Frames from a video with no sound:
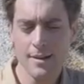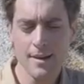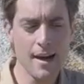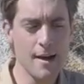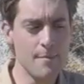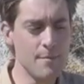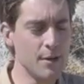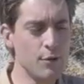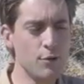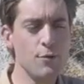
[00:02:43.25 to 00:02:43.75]
Yeah,
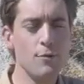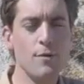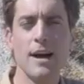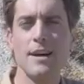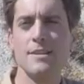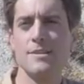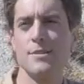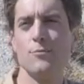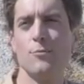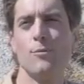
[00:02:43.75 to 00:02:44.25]
I mean, who
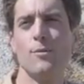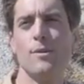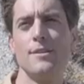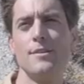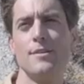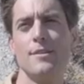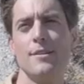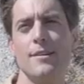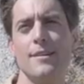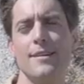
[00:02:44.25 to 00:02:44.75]
hasn't
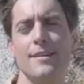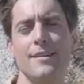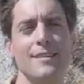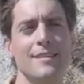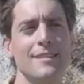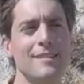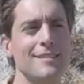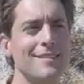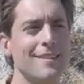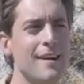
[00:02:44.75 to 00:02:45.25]
wondered
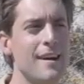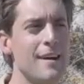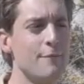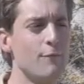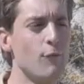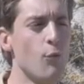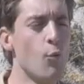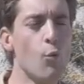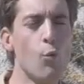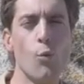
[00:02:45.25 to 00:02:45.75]
kind
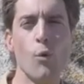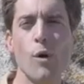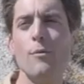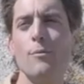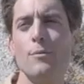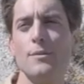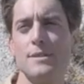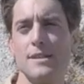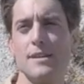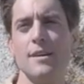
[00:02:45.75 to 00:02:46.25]
of what
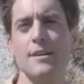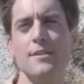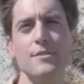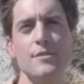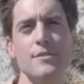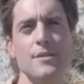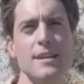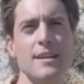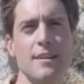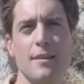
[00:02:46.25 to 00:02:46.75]
was
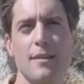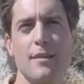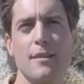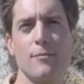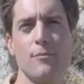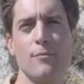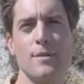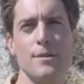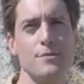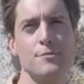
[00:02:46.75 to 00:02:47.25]
underneath
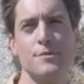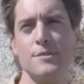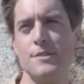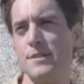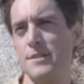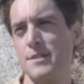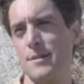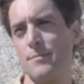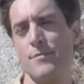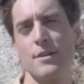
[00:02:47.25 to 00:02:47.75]
when you
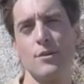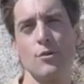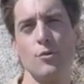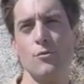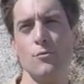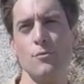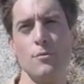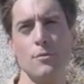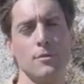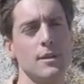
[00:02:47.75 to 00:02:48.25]
see something
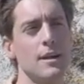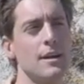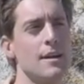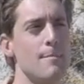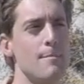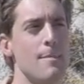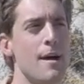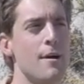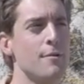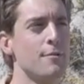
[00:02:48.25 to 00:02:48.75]
cool like
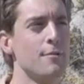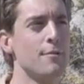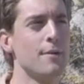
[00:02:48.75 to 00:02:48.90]
a mountain